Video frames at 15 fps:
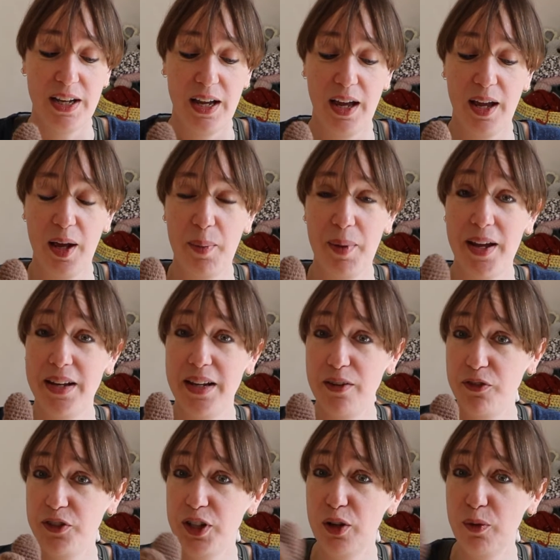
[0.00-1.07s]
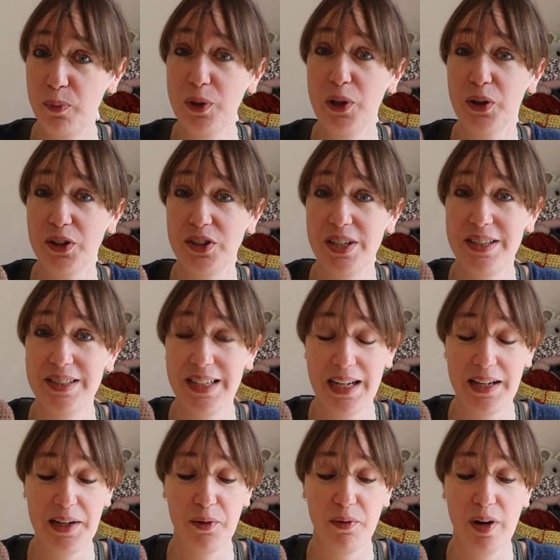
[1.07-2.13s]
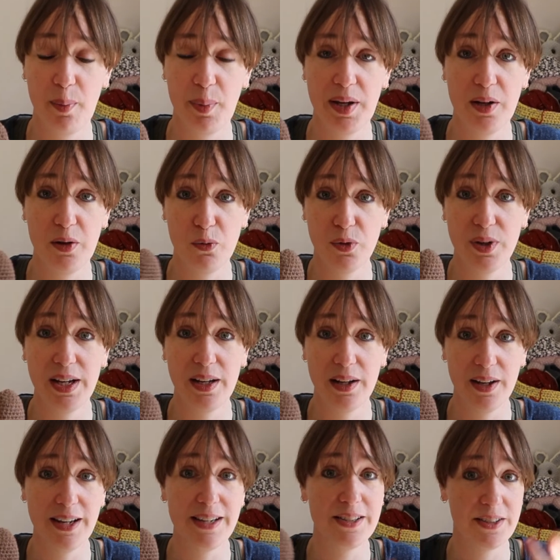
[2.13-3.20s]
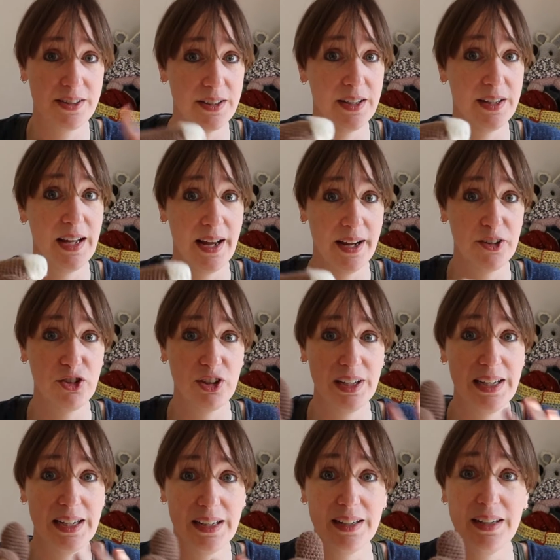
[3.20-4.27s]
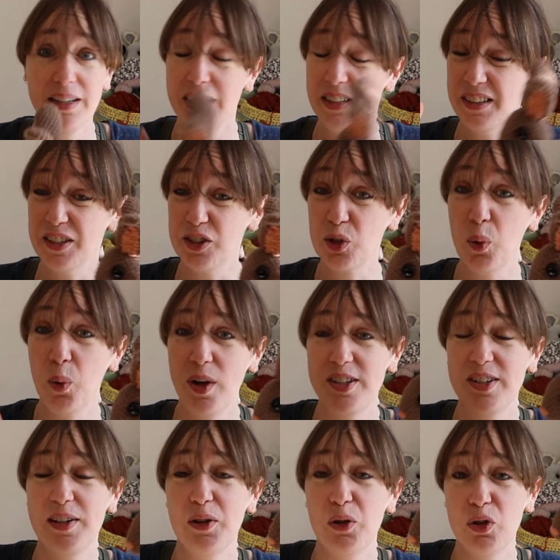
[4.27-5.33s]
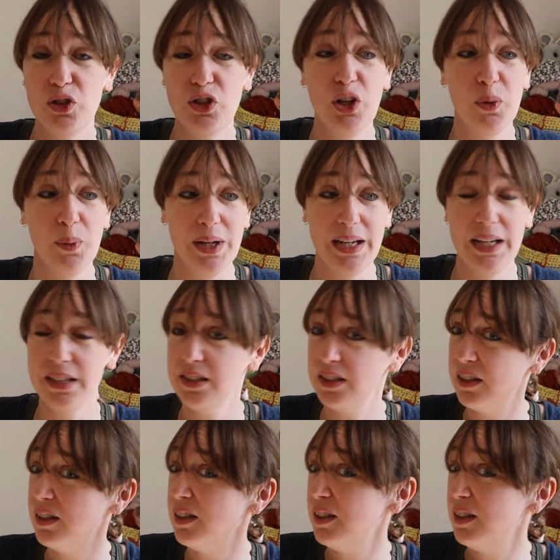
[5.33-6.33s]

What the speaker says: And if you've looked into getting a rabbit and realised that actually there's quite a lot to it,